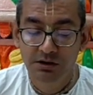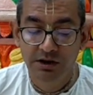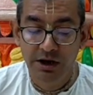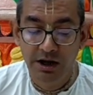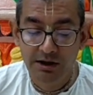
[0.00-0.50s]

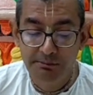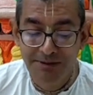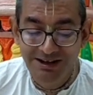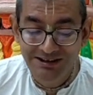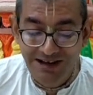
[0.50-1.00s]
There are
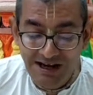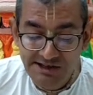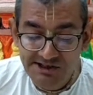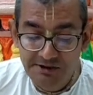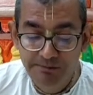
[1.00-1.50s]
many
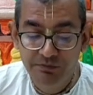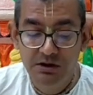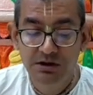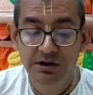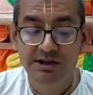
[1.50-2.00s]
nice
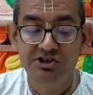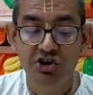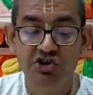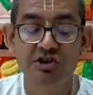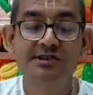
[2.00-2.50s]

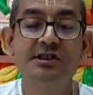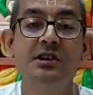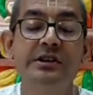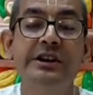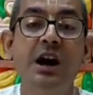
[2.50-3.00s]
instructions
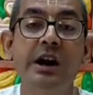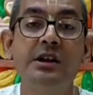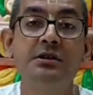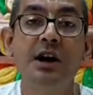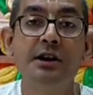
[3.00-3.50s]

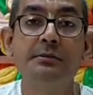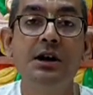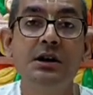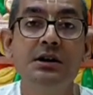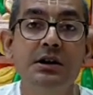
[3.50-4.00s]
regarding
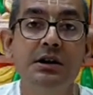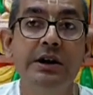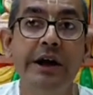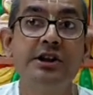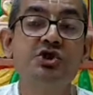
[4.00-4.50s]
dharma
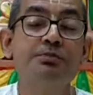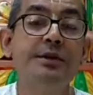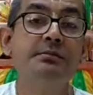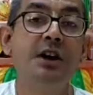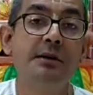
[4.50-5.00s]
and the
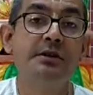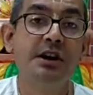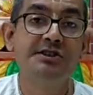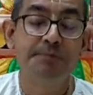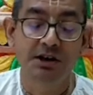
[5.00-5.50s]
supreme dharma,
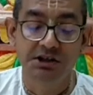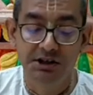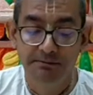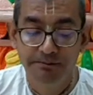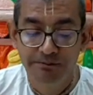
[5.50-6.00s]
that is
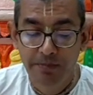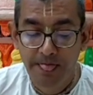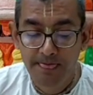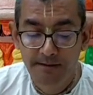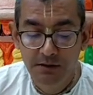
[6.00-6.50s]
bhakti.
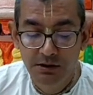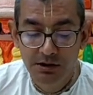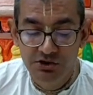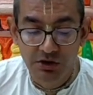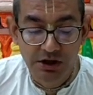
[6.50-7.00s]

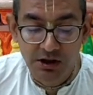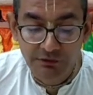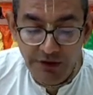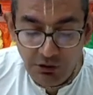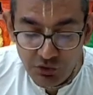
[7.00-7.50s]
So
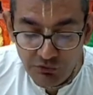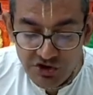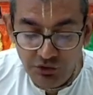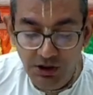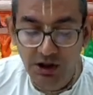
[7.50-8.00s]
here we
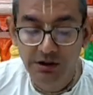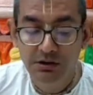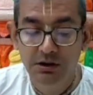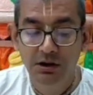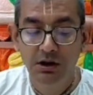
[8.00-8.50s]
should
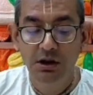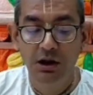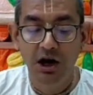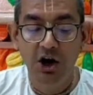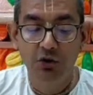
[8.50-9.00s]
learn
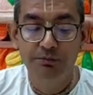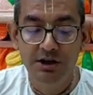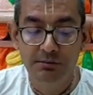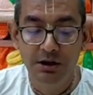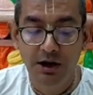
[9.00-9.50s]
how
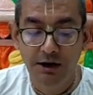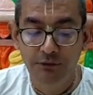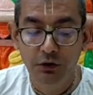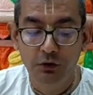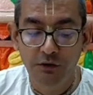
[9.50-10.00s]
Bhima had
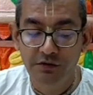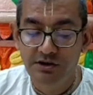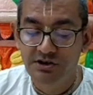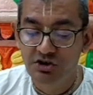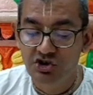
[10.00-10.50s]
full
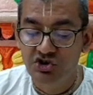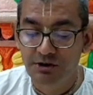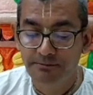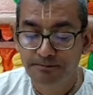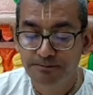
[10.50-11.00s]
confidence in Krishna.